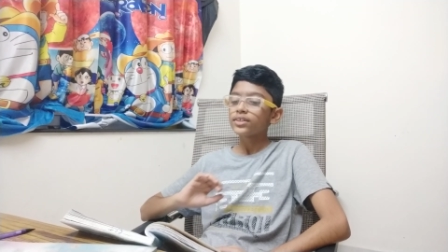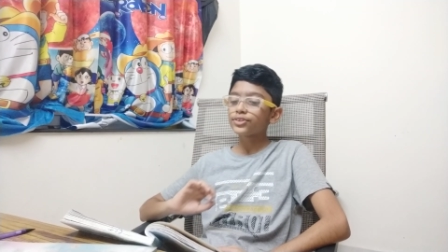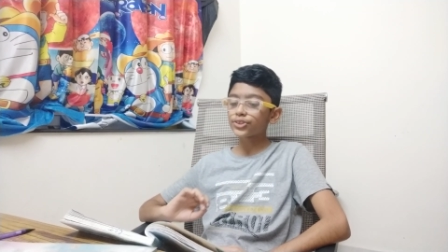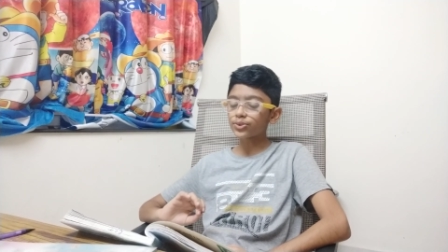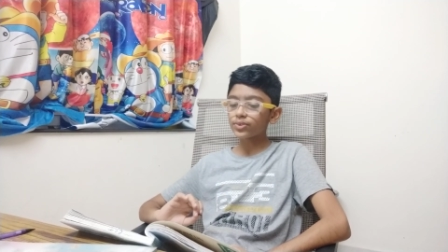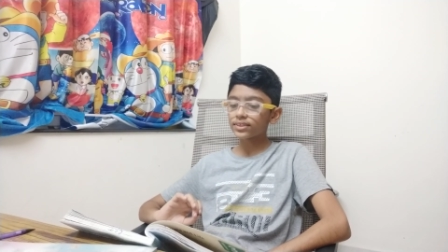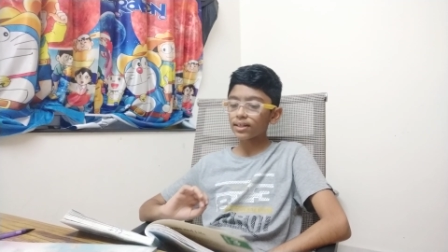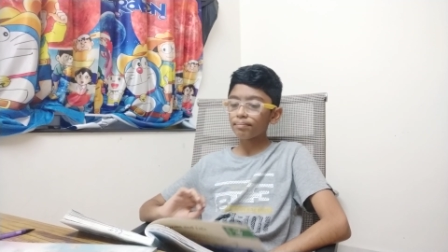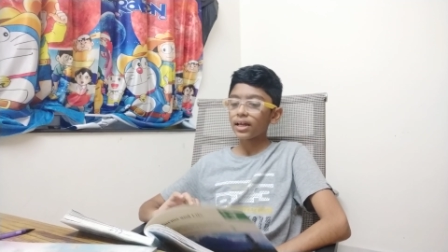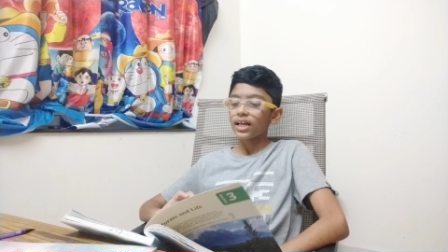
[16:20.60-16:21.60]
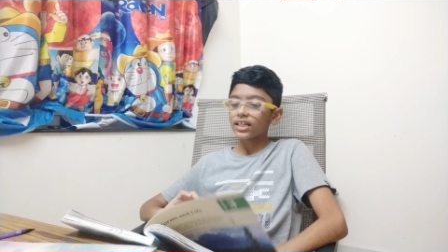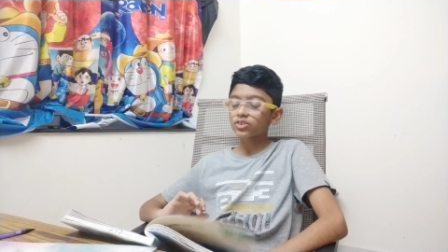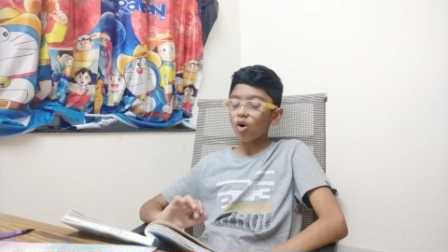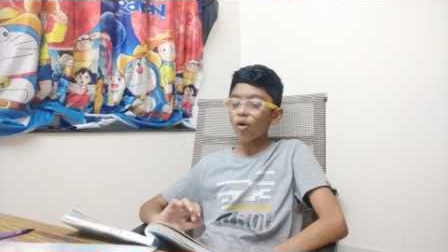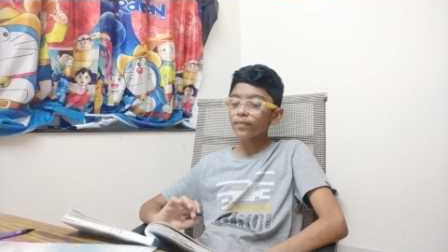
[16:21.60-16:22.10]
Tourism
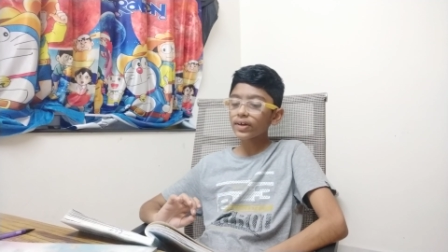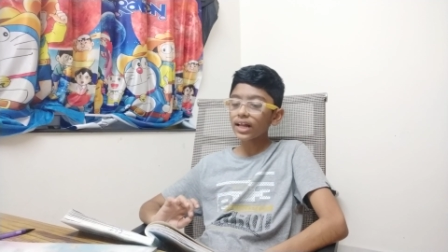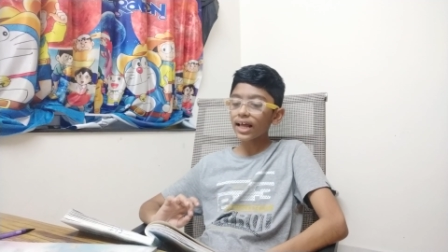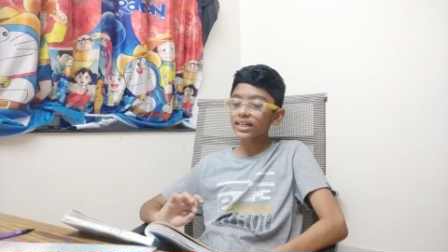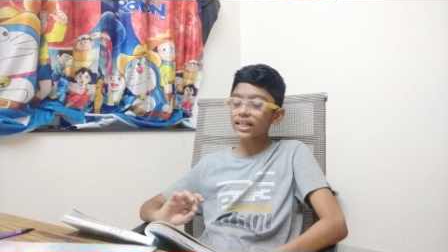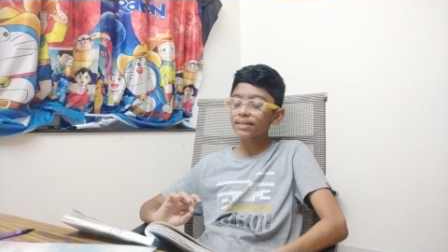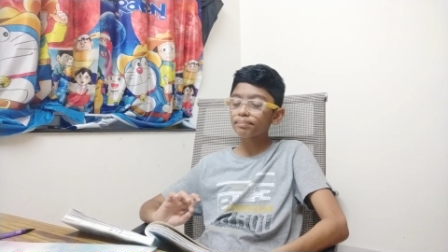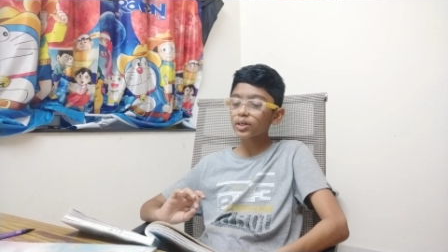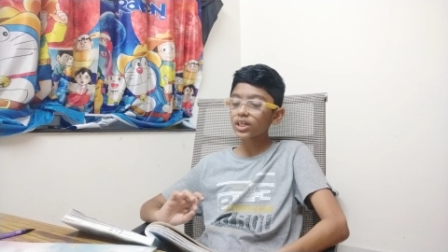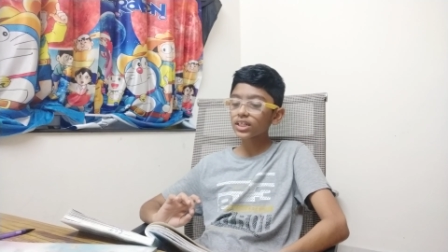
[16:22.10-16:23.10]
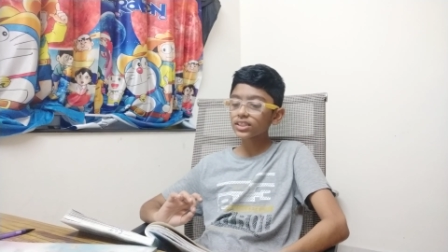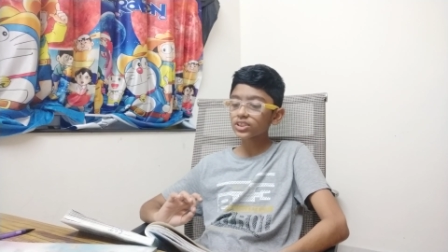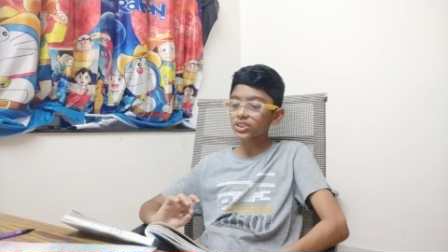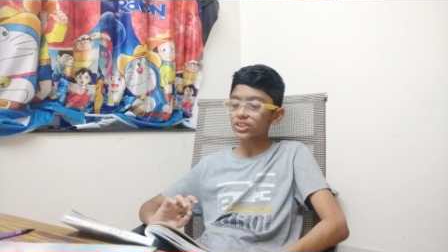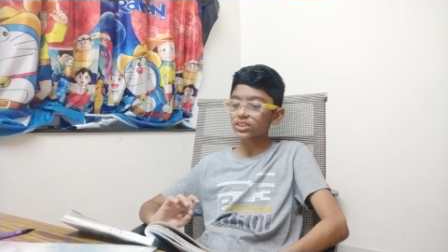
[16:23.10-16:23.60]
is often an important
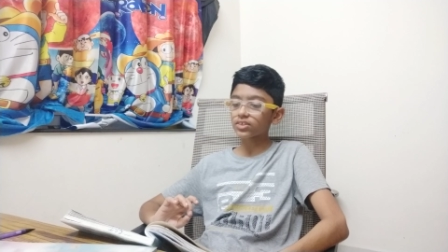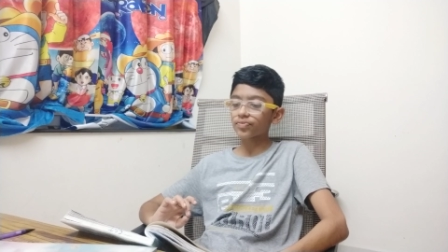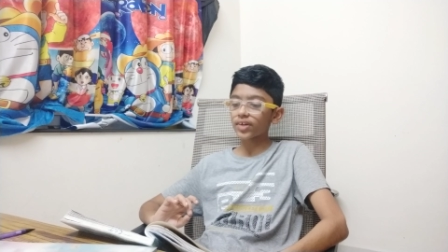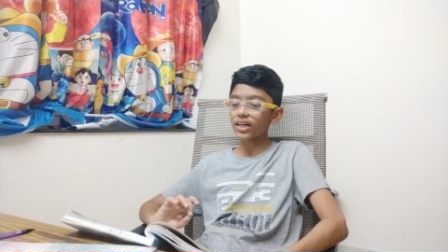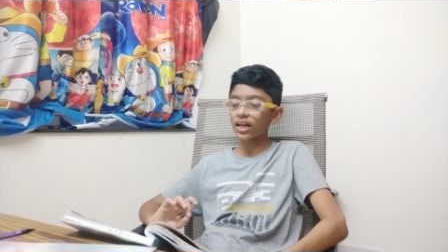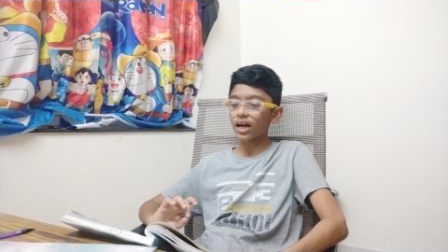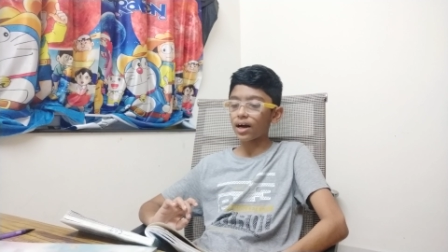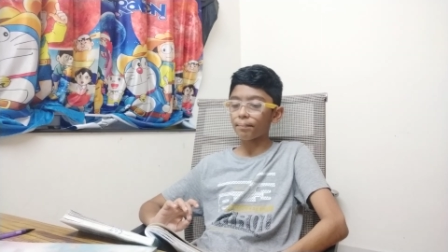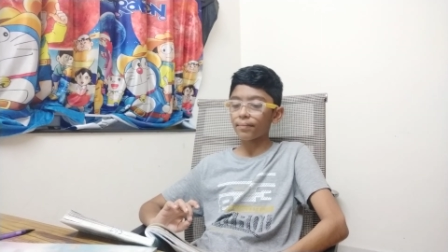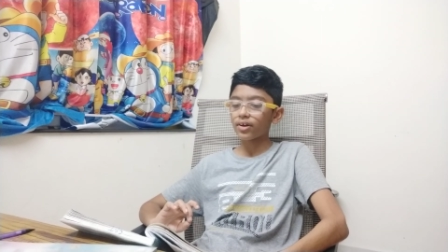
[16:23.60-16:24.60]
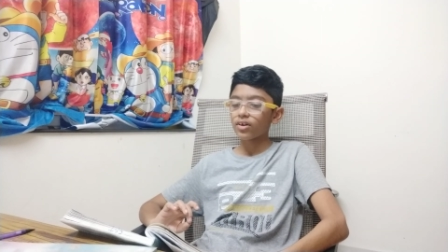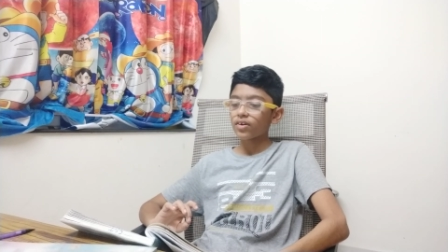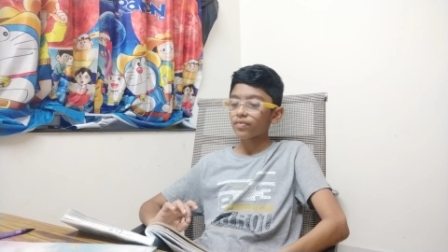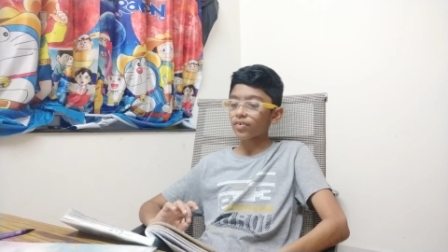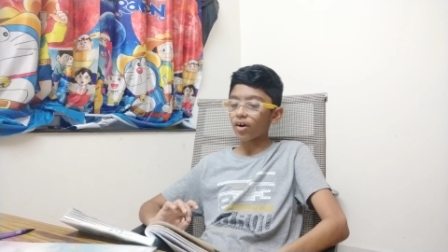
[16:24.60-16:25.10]
source of income
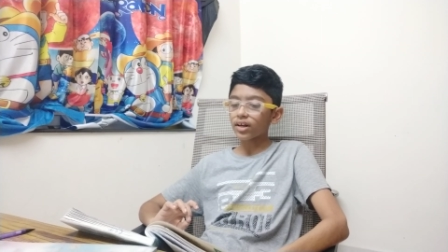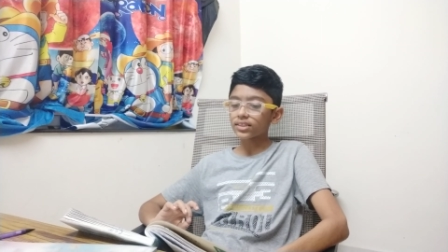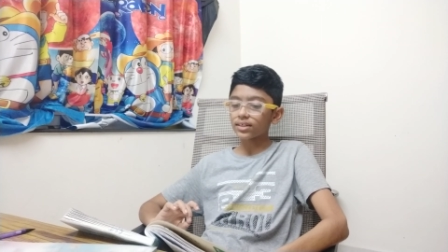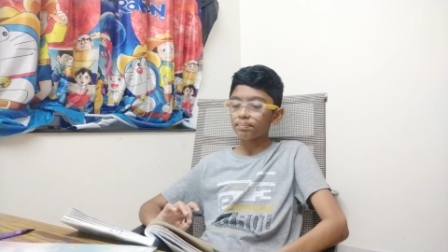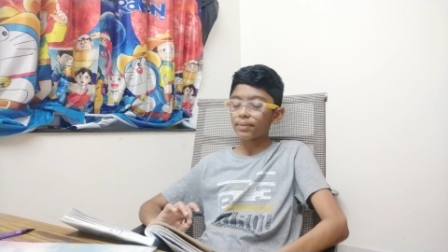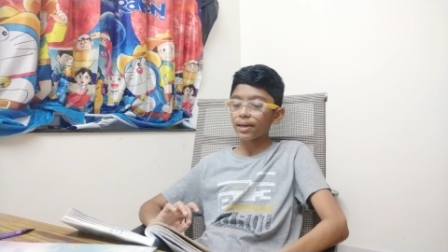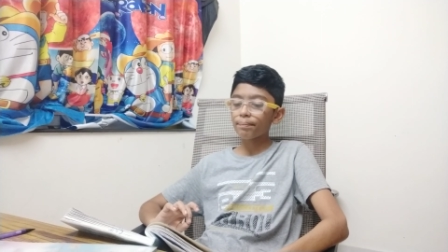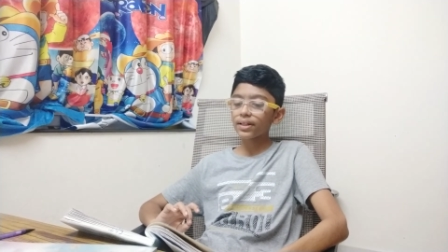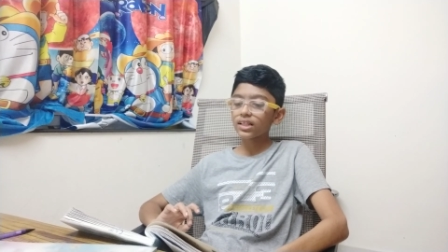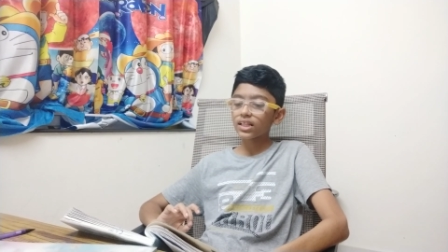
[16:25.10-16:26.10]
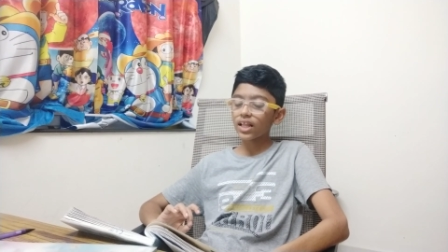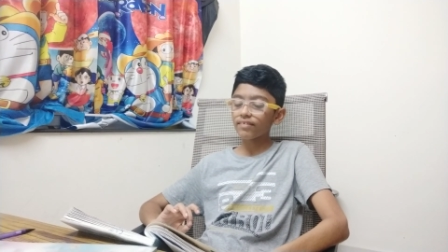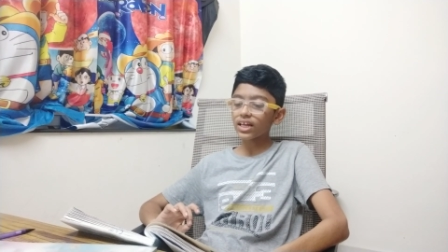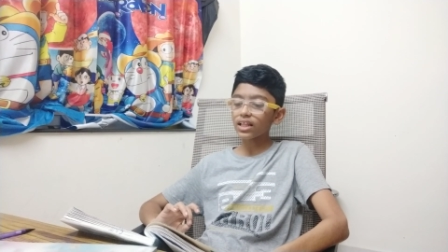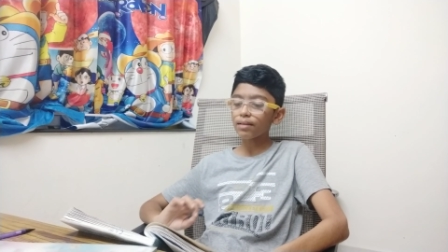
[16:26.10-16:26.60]
for the people
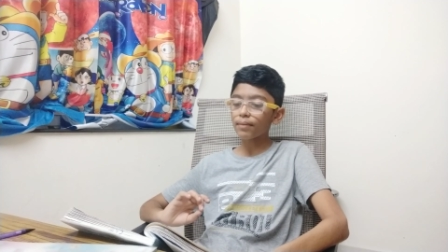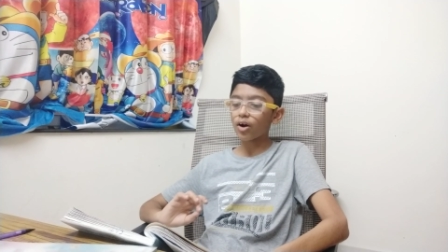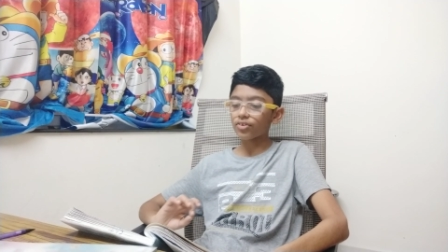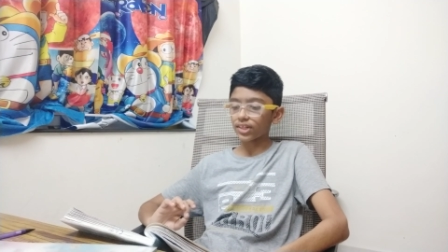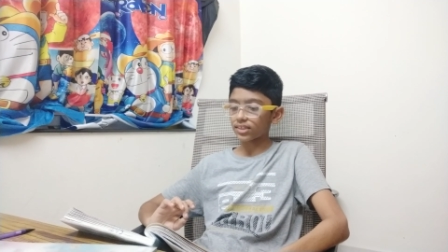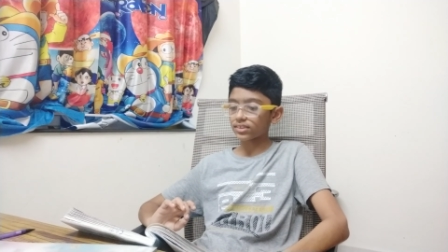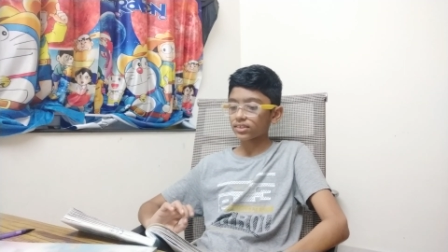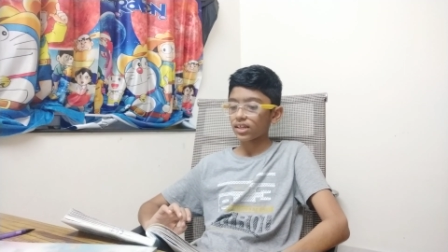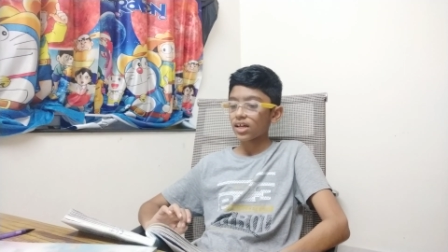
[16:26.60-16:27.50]
living in the mountains.